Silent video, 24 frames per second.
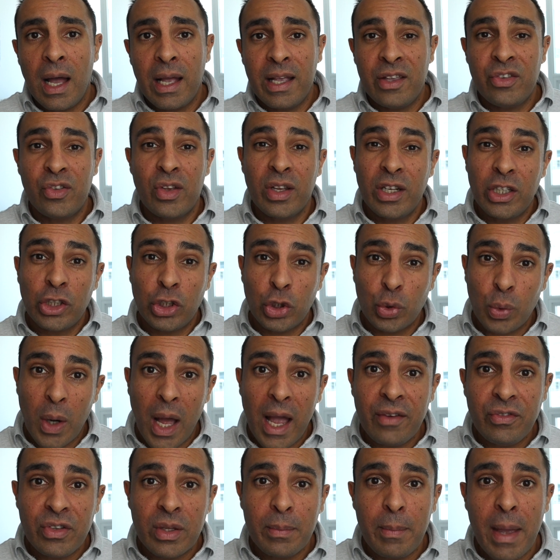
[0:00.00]
is going to
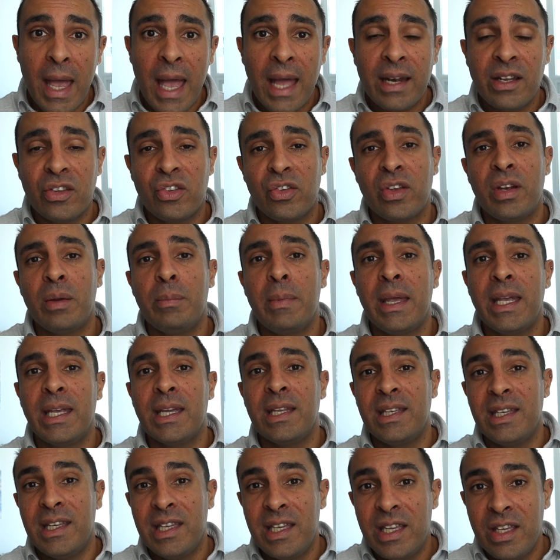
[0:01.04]
drive demand. It's going to make
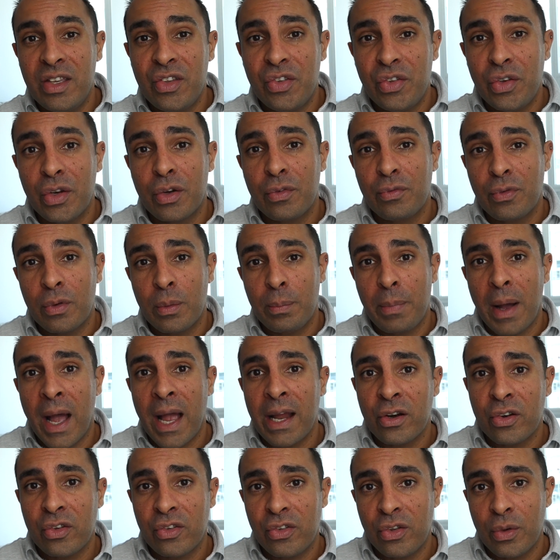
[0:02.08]
it easier for
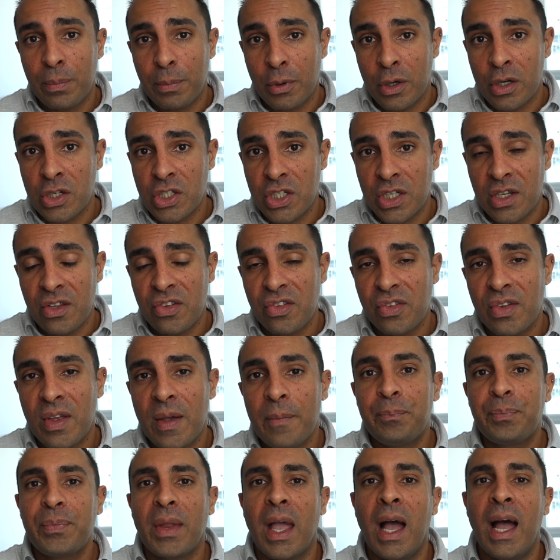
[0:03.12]
buyers to purchase.
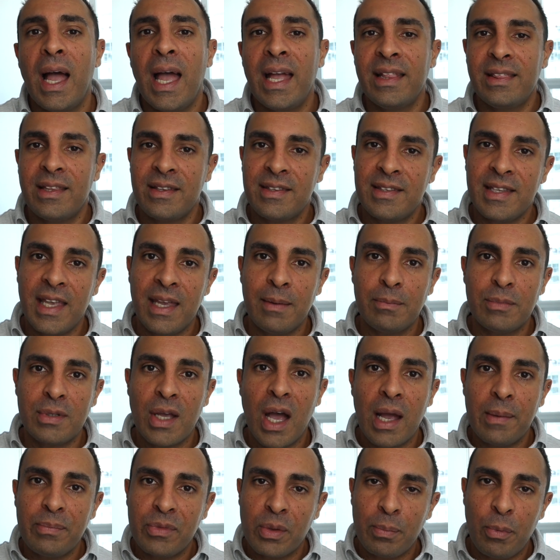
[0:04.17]
At the same
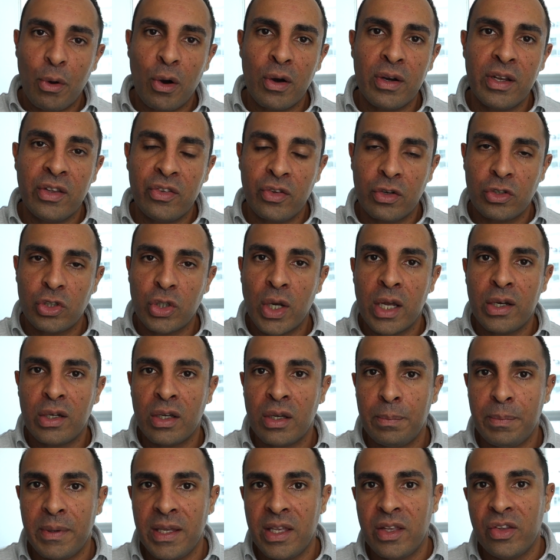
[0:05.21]
time, the parties are trying to
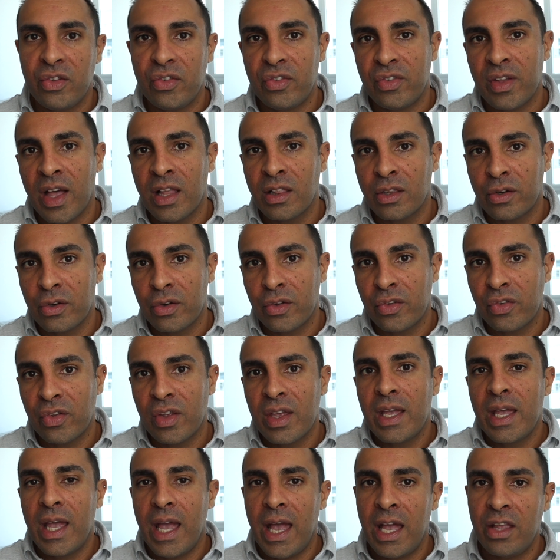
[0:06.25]
appease sellers
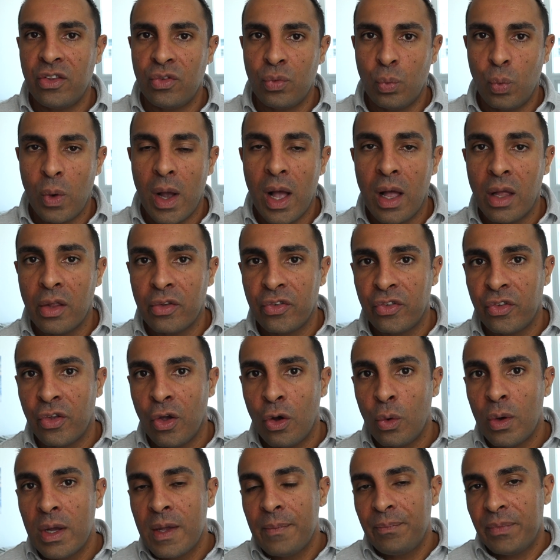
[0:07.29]
as well.
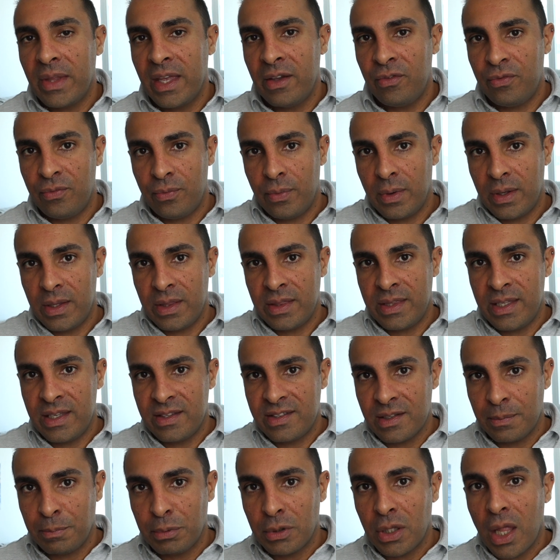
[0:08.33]
So if the
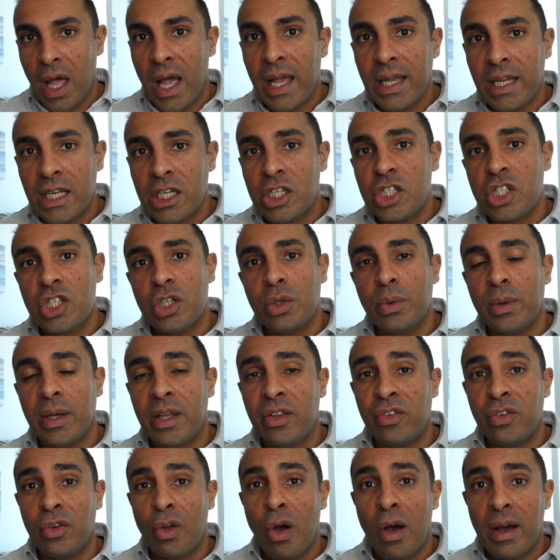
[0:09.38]
supply issue
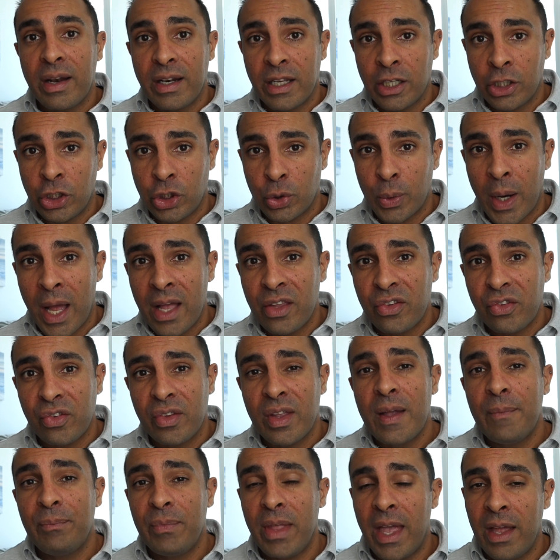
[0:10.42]
is not addressed
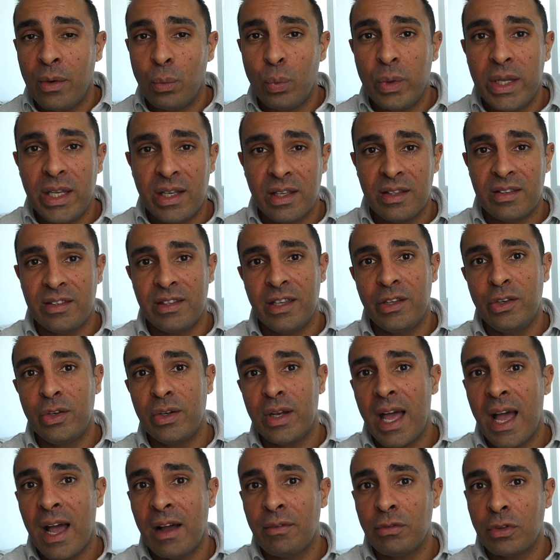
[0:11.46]
and we continue
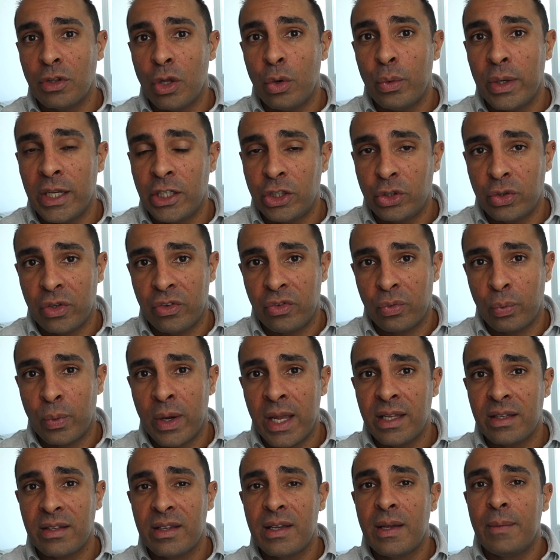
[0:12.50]
to have low interest
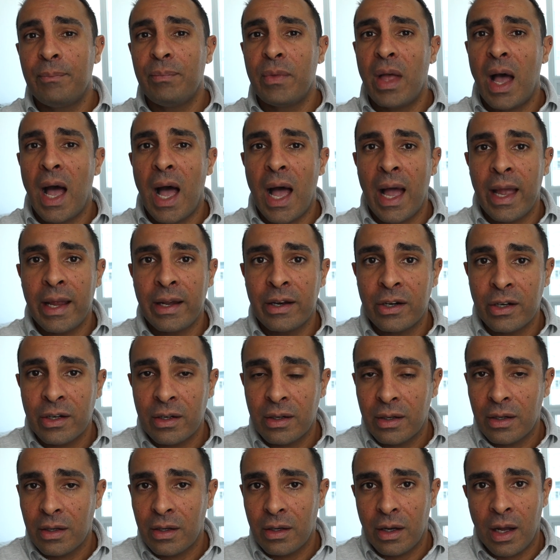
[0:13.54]
rate,
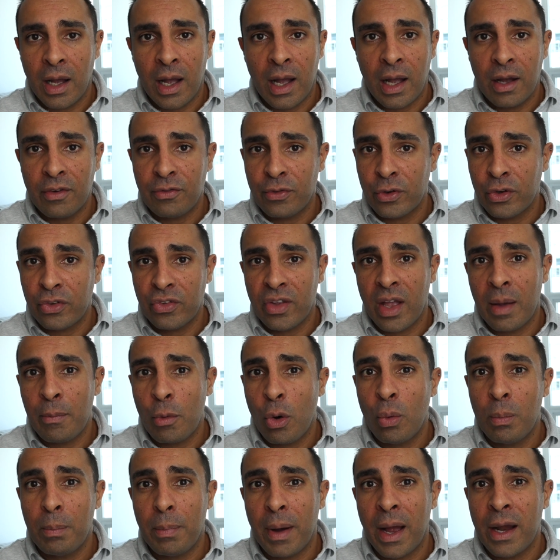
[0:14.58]
higher first-time
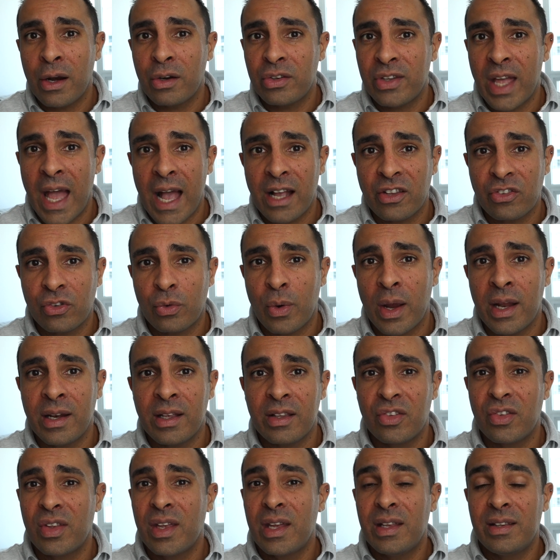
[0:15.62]
home buyer tax
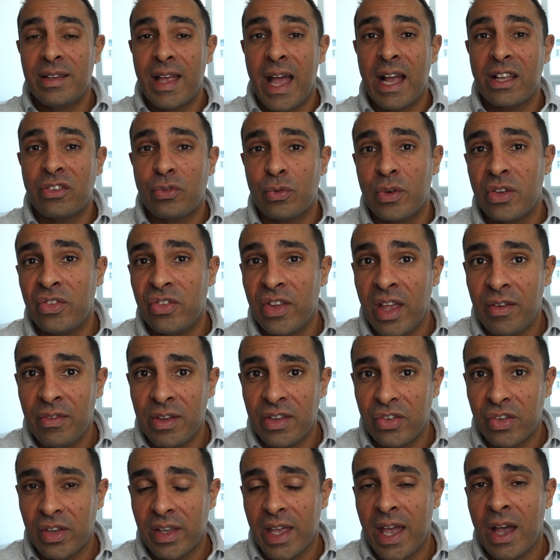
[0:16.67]
credits, tax-free
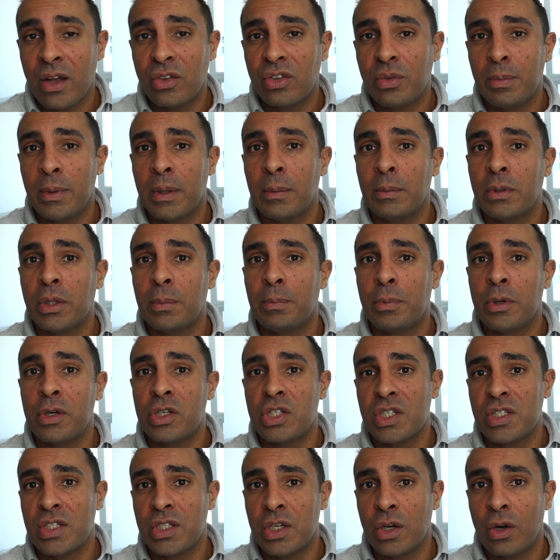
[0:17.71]
savings account to be able to
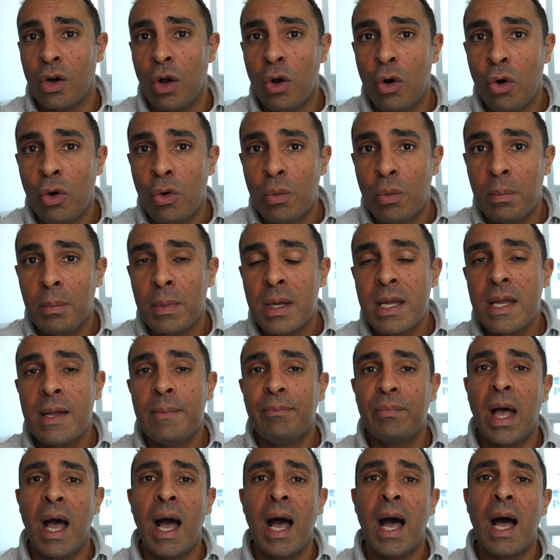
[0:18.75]
purchase your home,
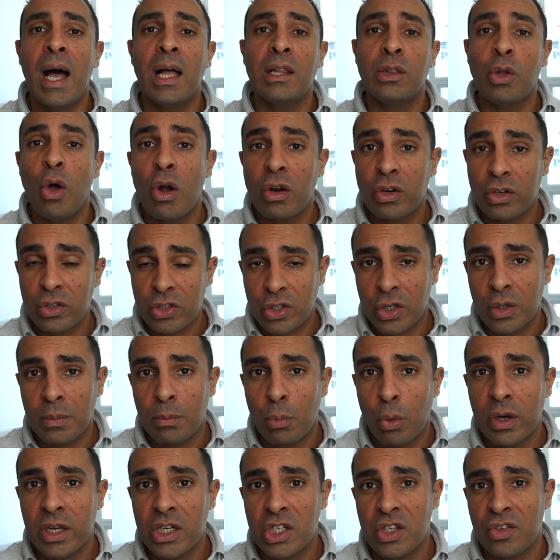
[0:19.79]
longer-term
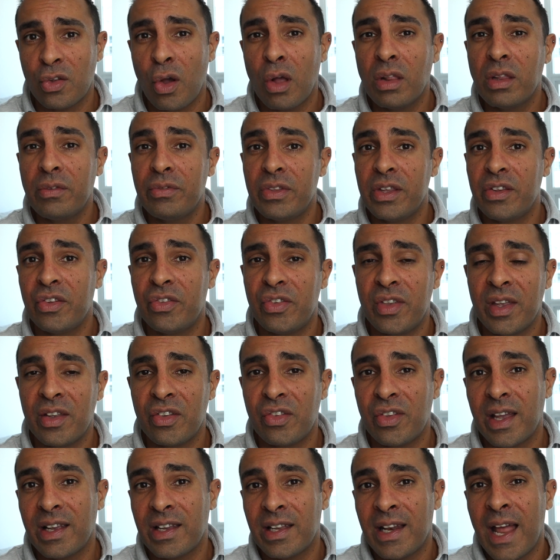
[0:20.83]
mortgages, all of these things
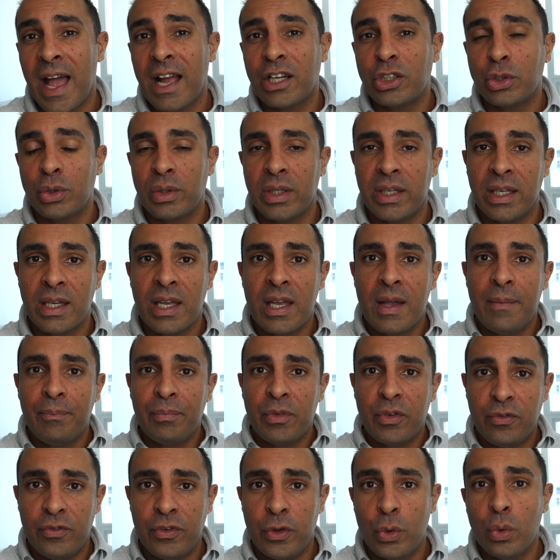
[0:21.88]
that can actually
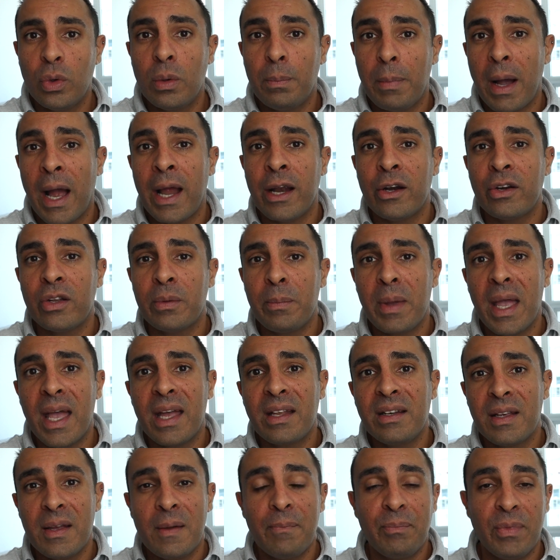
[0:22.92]
fuel buyer
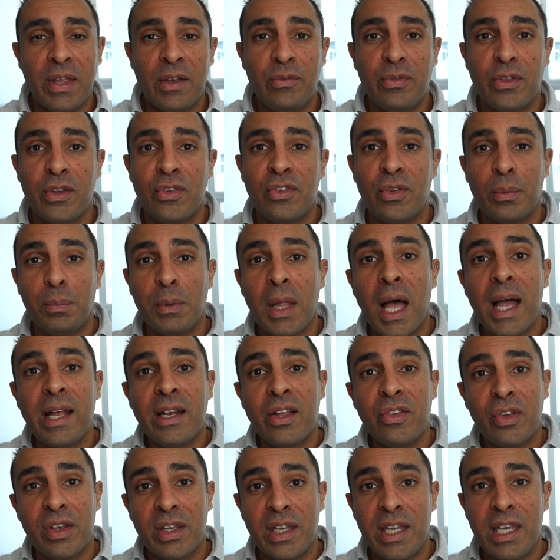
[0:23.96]
demand. If the supply
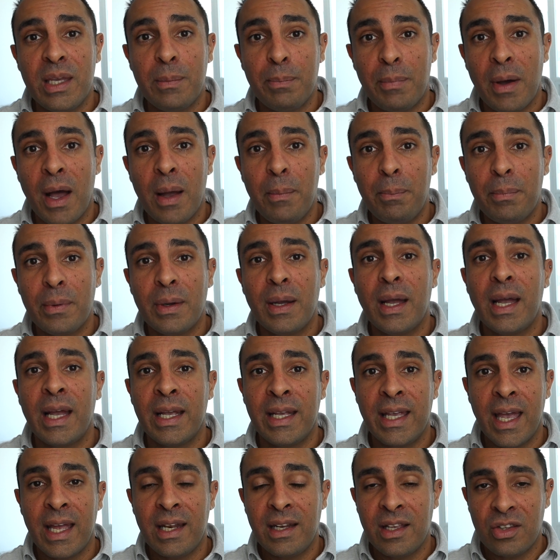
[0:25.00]
doesn't keep up,
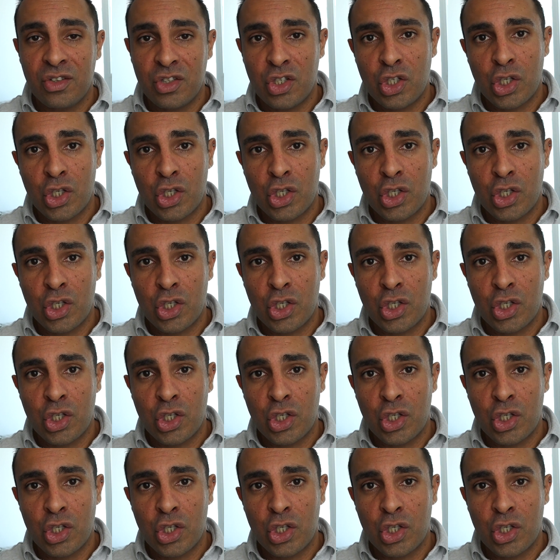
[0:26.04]
again, it's